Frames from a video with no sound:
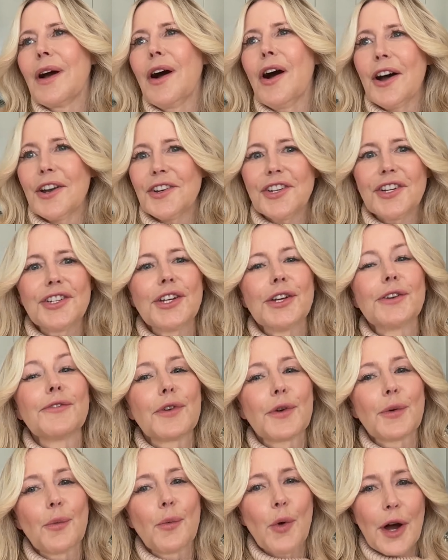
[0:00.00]
auditioned
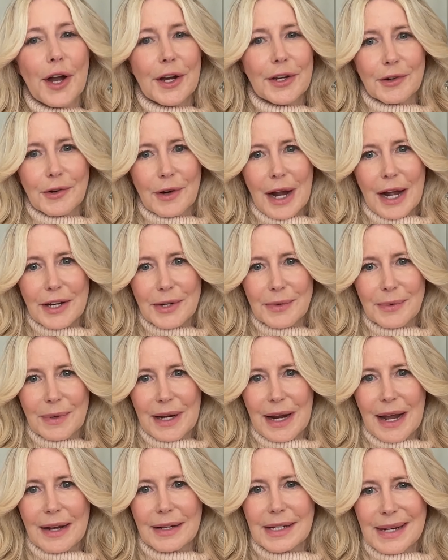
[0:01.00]
for one
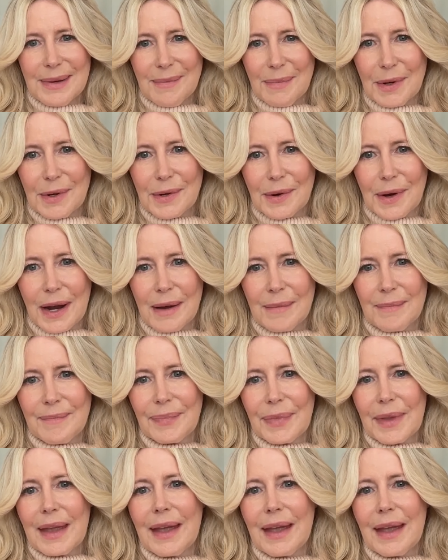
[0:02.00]
graduate acting program